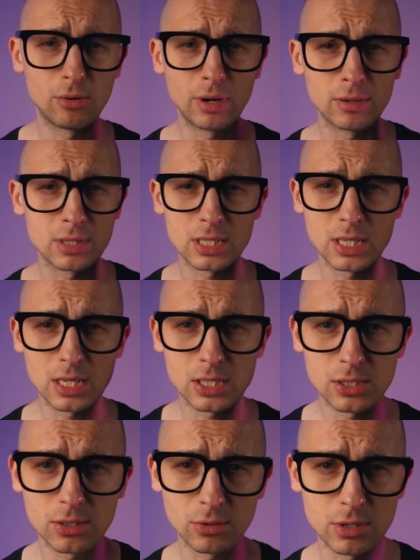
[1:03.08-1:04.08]
are around
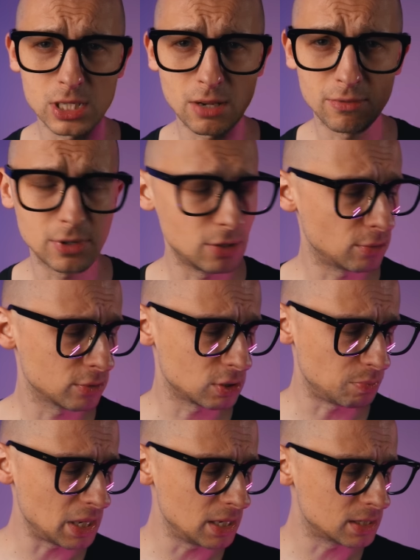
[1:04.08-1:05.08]
6 or 7 euros
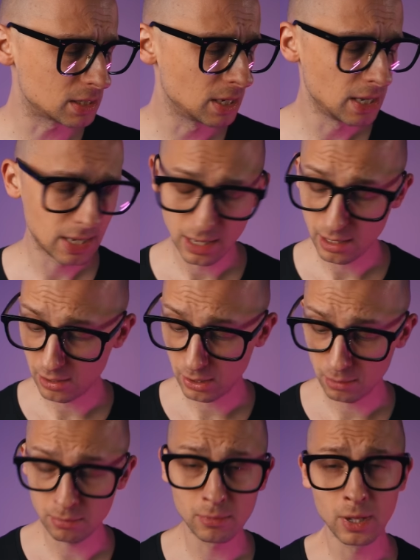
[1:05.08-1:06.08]
a piece.
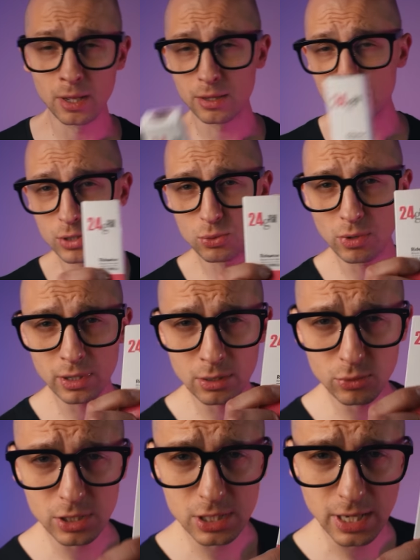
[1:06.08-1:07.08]
There is
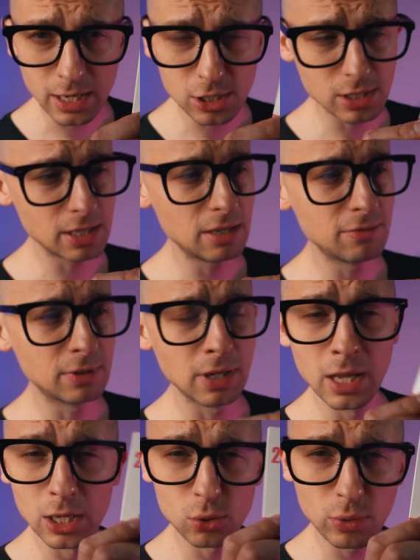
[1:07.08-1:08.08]
one which is actually even
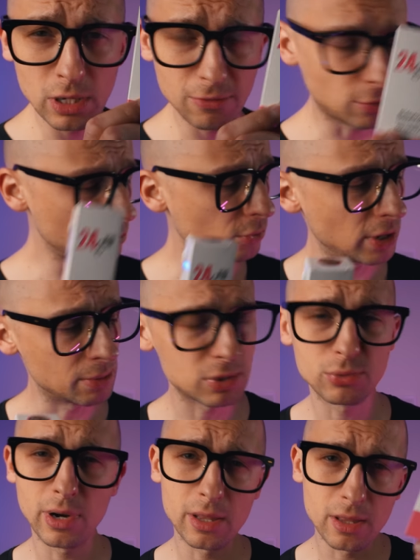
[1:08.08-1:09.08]
24
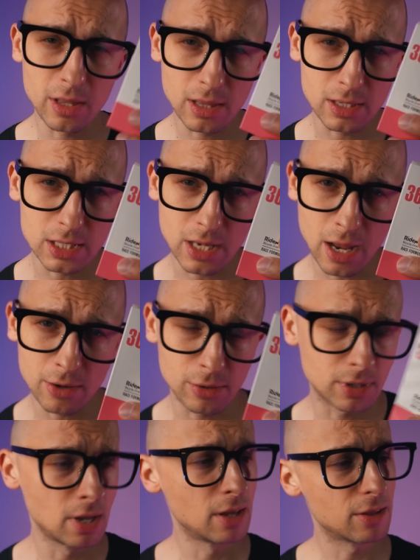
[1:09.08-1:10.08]
grams rather than the
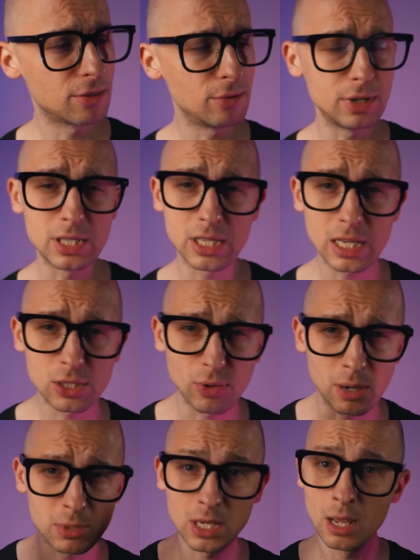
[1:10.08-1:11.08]
standard 36
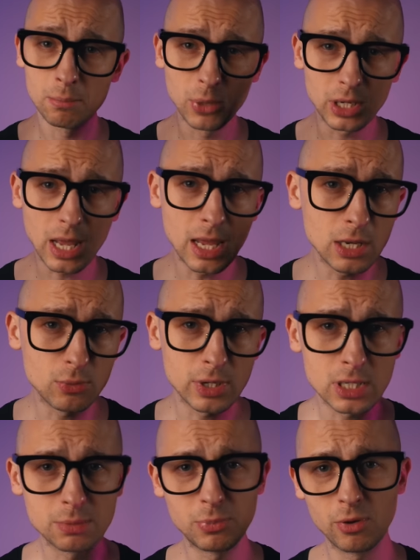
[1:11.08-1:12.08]
grams. But
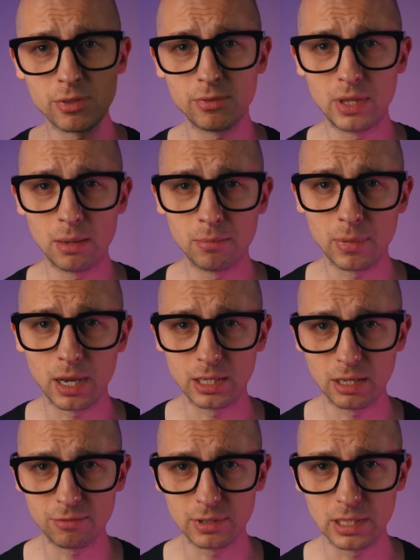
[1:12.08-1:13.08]
anyways, both of them are
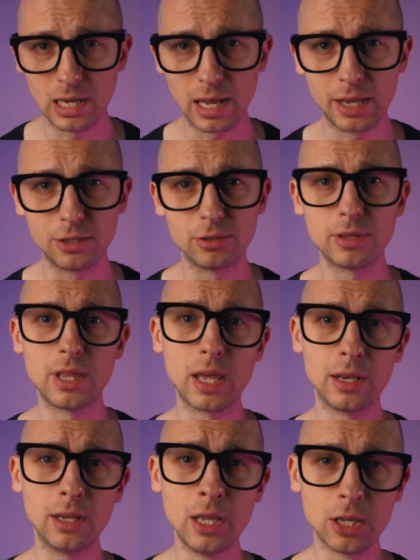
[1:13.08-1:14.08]
definitely lighter
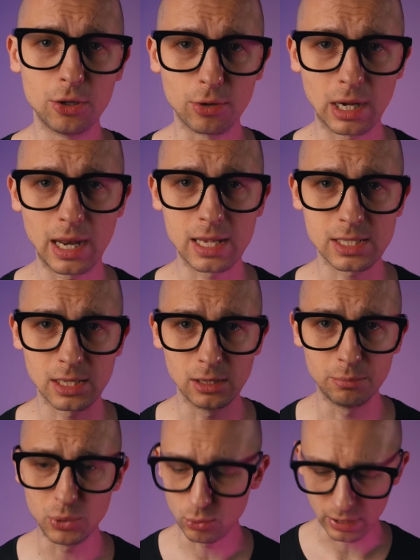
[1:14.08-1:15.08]
than your
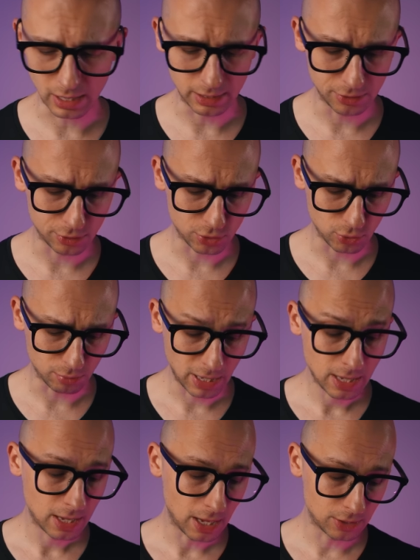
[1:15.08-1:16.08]
classical butyl inner tube.
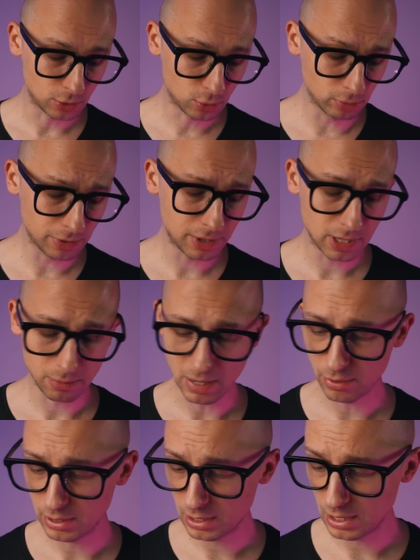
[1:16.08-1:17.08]
And the cool thing
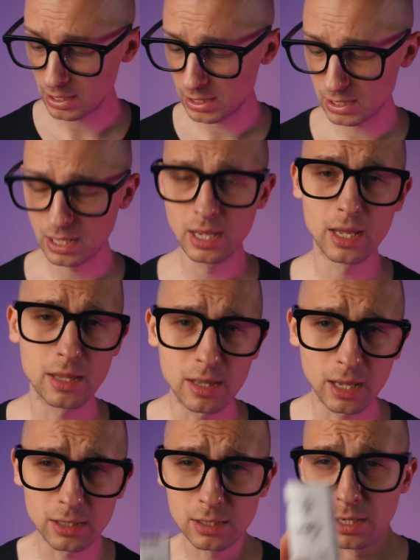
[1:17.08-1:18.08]
about it is
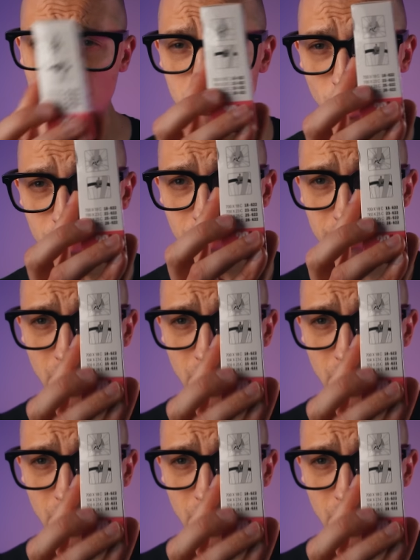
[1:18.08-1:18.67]
that both of